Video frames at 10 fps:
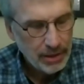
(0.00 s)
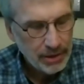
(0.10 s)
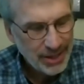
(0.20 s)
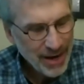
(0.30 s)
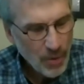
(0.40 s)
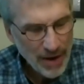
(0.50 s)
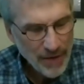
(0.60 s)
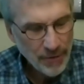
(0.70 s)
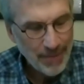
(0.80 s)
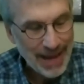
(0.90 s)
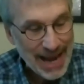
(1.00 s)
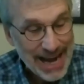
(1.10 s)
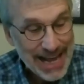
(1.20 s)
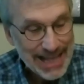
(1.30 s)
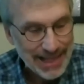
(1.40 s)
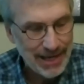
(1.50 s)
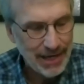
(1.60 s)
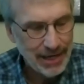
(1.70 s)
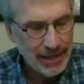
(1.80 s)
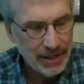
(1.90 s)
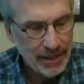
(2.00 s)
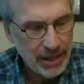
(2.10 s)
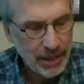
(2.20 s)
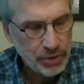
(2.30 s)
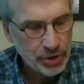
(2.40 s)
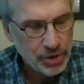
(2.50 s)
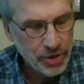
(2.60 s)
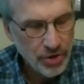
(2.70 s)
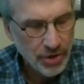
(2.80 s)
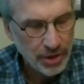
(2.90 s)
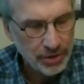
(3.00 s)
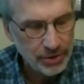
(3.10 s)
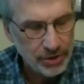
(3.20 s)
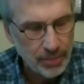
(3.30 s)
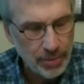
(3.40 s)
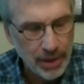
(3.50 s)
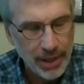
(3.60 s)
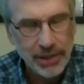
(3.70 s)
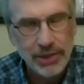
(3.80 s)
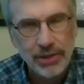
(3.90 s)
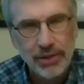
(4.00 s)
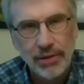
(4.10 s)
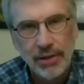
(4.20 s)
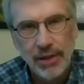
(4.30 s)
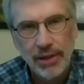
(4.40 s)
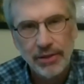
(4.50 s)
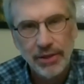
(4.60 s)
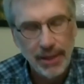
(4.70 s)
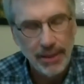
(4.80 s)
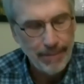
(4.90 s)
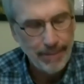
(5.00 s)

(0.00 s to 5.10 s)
Stay away from anything that obscures the place it is in.